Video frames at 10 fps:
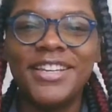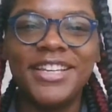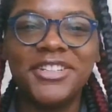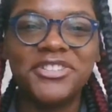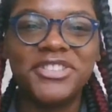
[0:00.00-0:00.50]

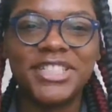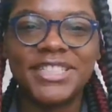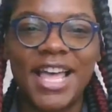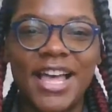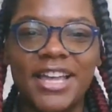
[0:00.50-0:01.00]
Energy's
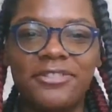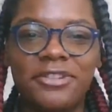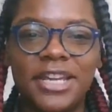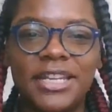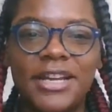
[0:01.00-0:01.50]
high
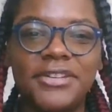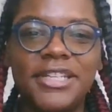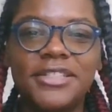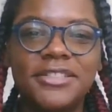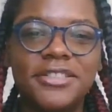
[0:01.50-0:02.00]
right now.
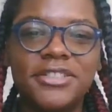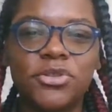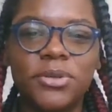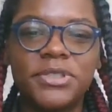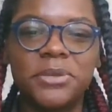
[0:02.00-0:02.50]
In the
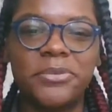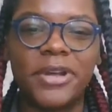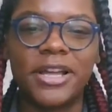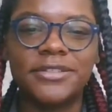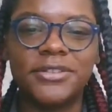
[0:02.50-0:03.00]
description
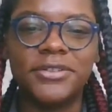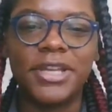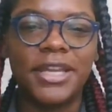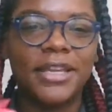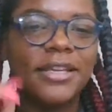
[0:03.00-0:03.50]
box,
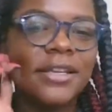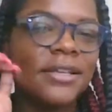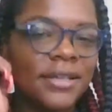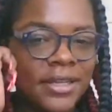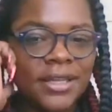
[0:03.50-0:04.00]
okay?
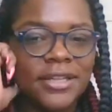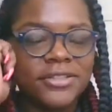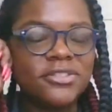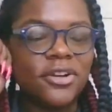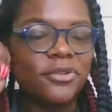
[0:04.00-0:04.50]

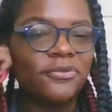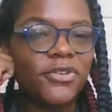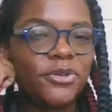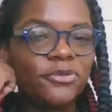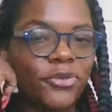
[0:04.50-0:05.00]
So
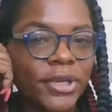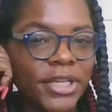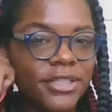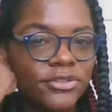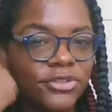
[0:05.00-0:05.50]
feel
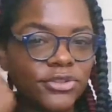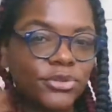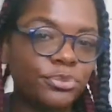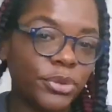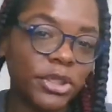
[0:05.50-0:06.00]
free
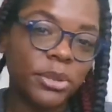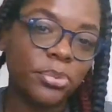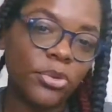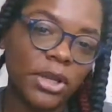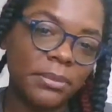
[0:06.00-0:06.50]
to book an
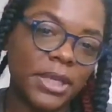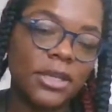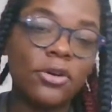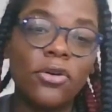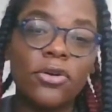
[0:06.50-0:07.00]
appointment.
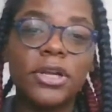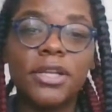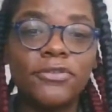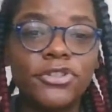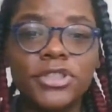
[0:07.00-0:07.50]
Or
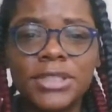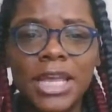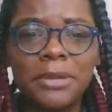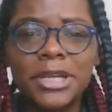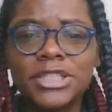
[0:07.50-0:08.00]
if you just
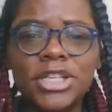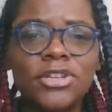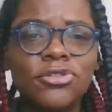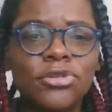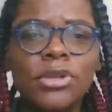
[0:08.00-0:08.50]
like my
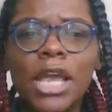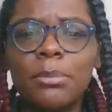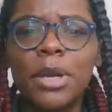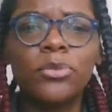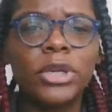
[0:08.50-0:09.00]
channel, you like
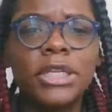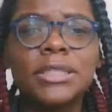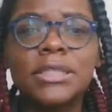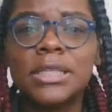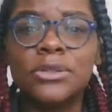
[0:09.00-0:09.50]
my
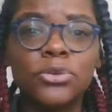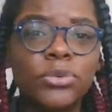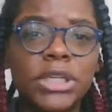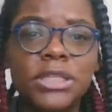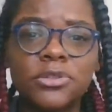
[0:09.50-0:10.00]
readings, the
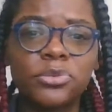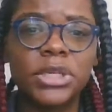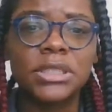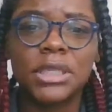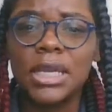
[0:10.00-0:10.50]
readings are
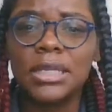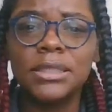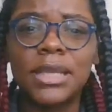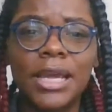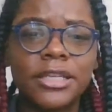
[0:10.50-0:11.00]

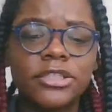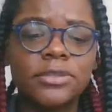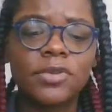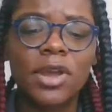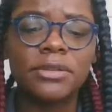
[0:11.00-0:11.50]
resonating, like and
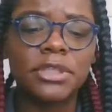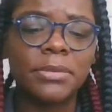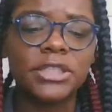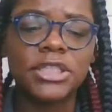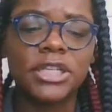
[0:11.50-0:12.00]
subscribe to
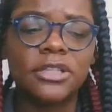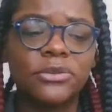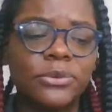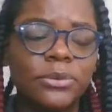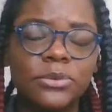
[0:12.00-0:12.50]
my
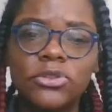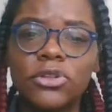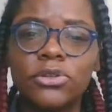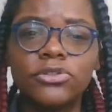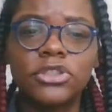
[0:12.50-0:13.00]
channel. You
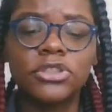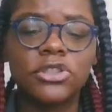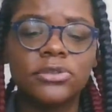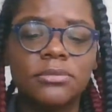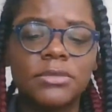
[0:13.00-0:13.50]
know, just
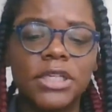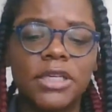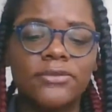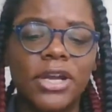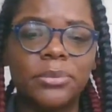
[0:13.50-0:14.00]
show some
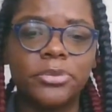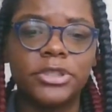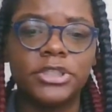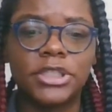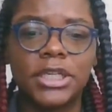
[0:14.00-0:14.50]
love. I
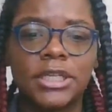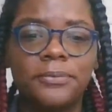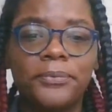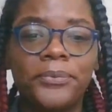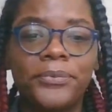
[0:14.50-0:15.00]
appreciate it.
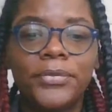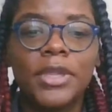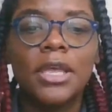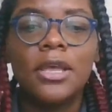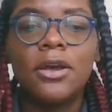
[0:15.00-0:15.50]

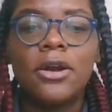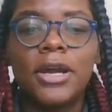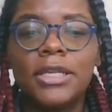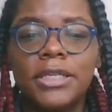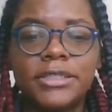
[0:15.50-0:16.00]
All
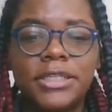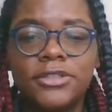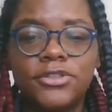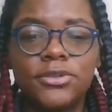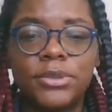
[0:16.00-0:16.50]
right, let's get
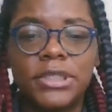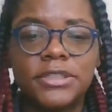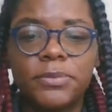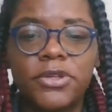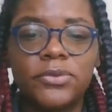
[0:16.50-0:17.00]
into it because
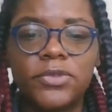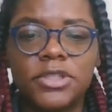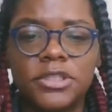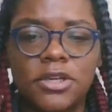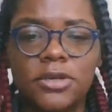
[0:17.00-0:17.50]
Spirit
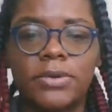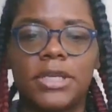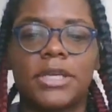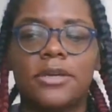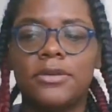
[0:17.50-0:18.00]
want to talk right
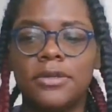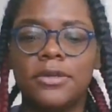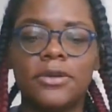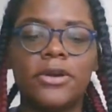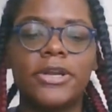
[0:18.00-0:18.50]
now.
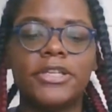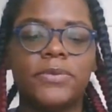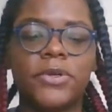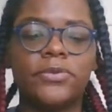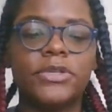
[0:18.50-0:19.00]
All right,
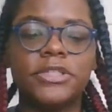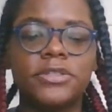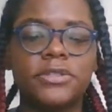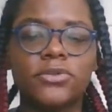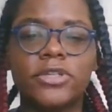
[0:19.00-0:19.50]
Spirit, what is
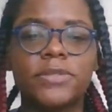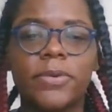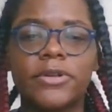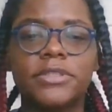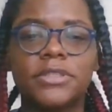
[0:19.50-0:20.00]
Taurus
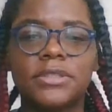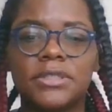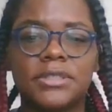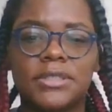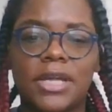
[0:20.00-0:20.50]
person's
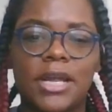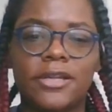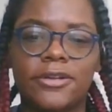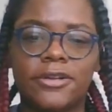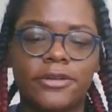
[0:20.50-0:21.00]

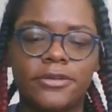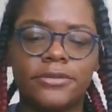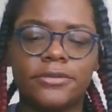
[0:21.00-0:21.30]
desires?